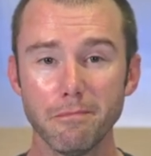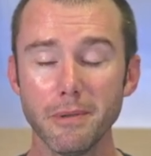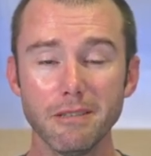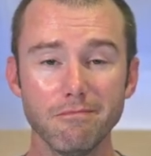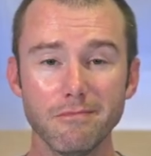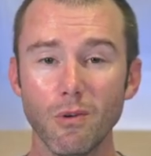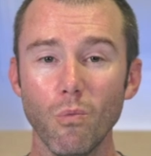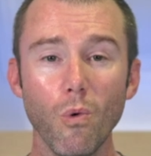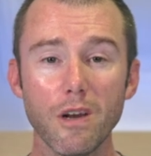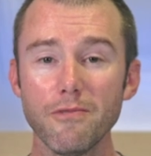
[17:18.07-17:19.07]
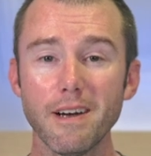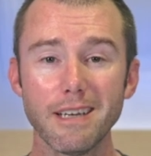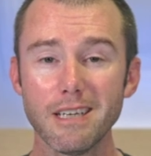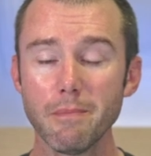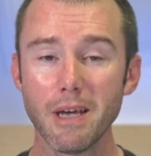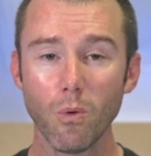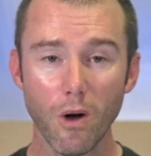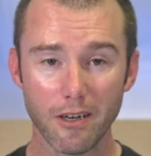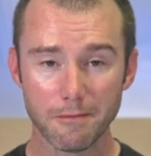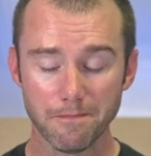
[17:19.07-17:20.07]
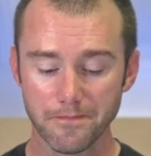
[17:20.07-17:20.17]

but what if I need to make water?